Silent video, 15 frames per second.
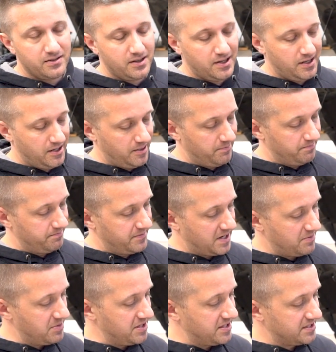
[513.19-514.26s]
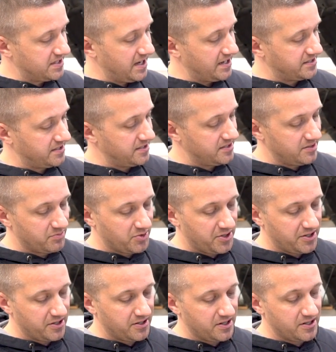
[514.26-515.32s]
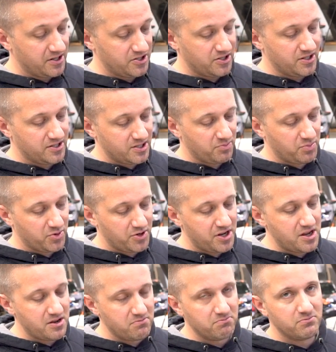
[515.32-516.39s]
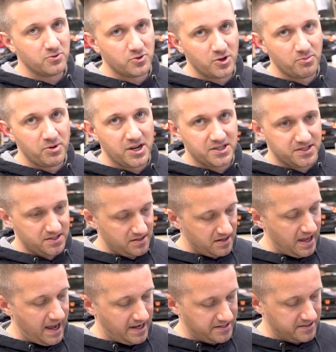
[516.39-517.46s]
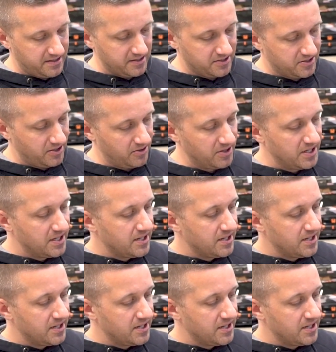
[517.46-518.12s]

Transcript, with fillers: Um, I mean, this gasket's in pretty good condition. It's a pretty robust gasket. So,